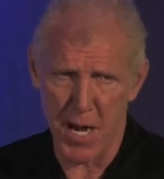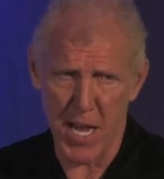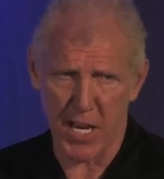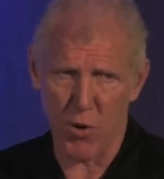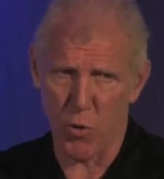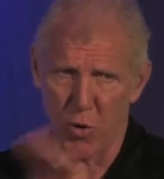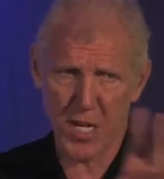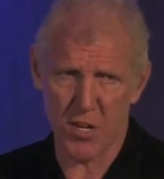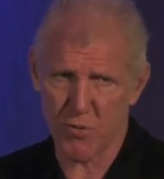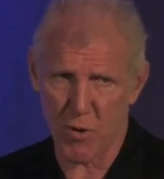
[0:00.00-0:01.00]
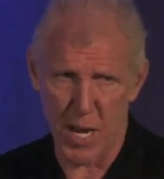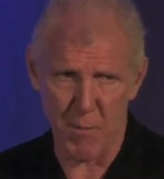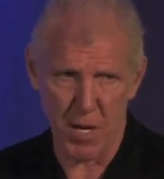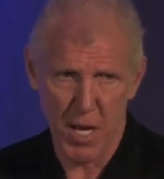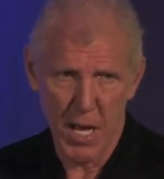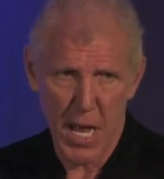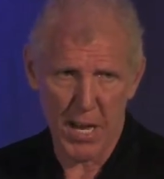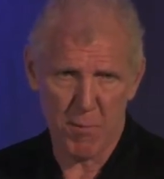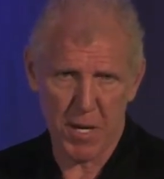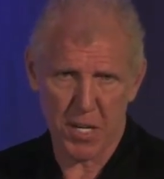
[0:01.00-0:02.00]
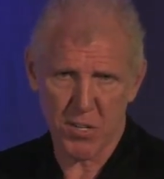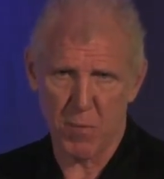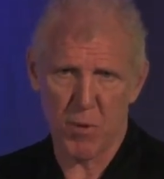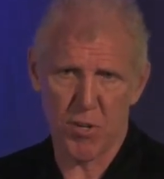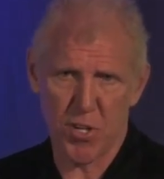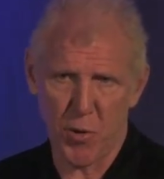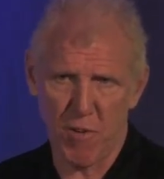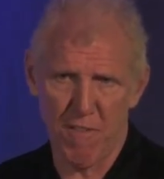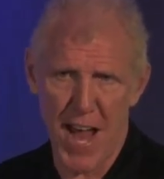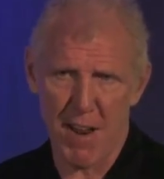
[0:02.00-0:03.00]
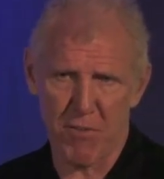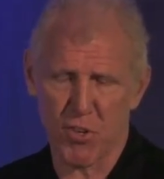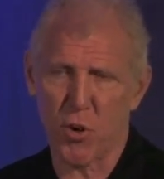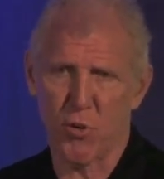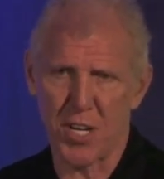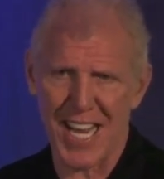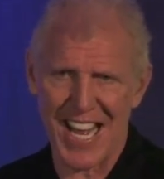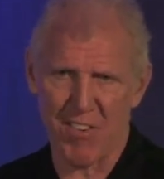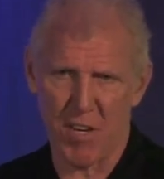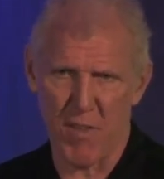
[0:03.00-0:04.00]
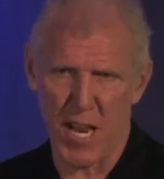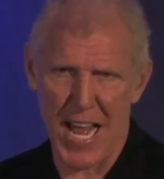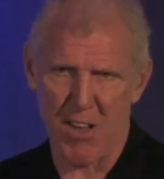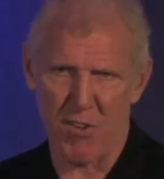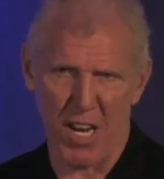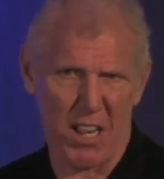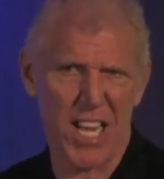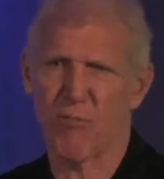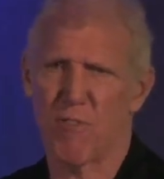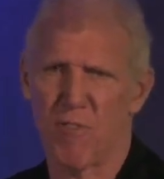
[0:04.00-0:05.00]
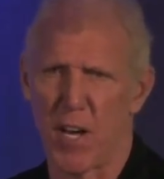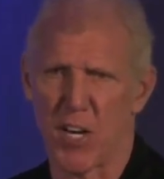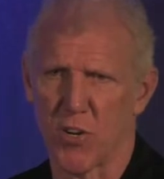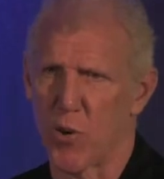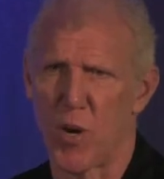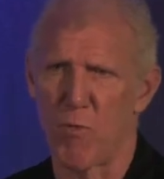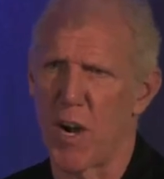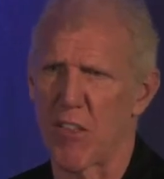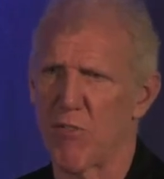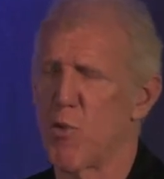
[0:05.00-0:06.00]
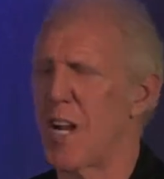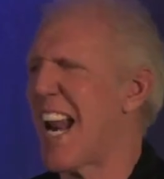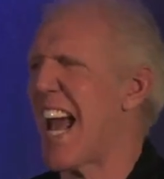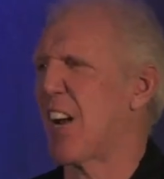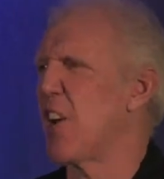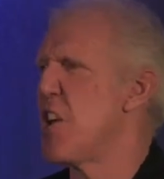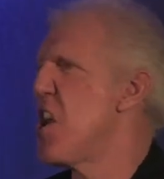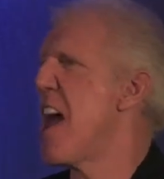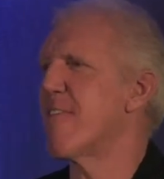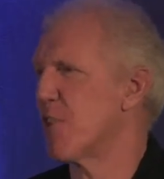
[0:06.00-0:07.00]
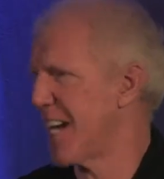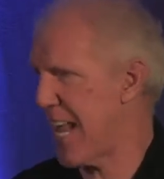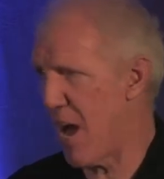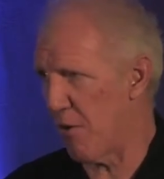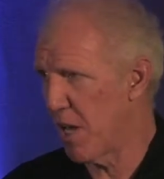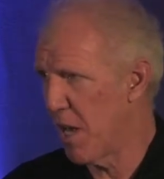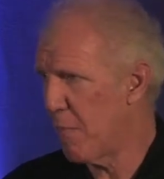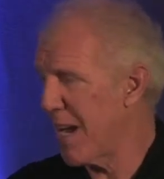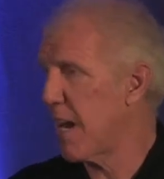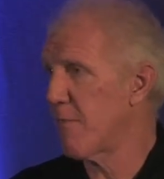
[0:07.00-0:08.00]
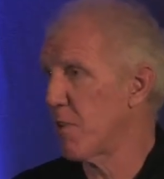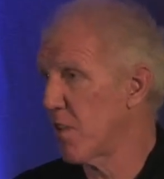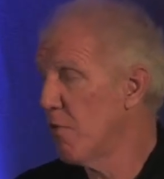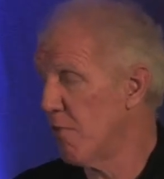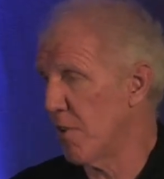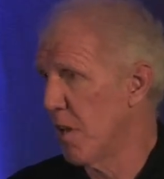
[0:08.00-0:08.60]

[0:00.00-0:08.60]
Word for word: I could only describe it as being submerged into a vat of scalding acid that has an electrifying current running through it, and I could never get out. My life was over.